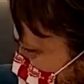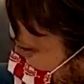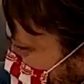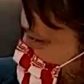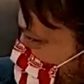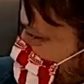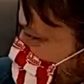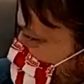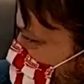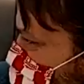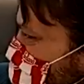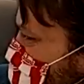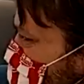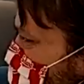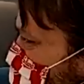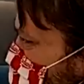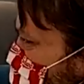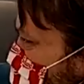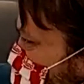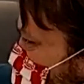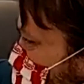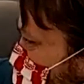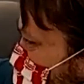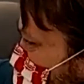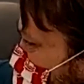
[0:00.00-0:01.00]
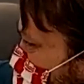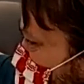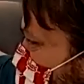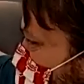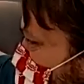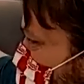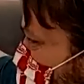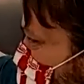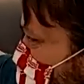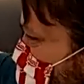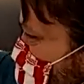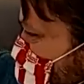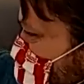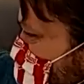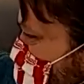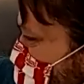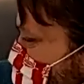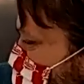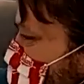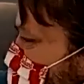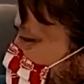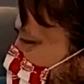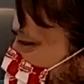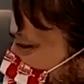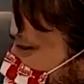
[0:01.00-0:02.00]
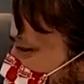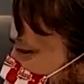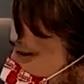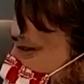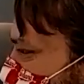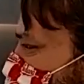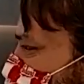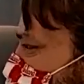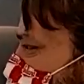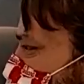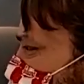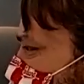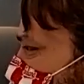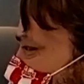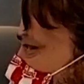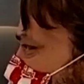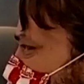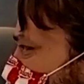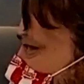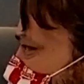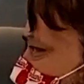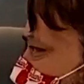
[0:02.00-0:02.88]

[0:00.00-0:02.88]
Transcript: So then you can see this, this clustering approach, then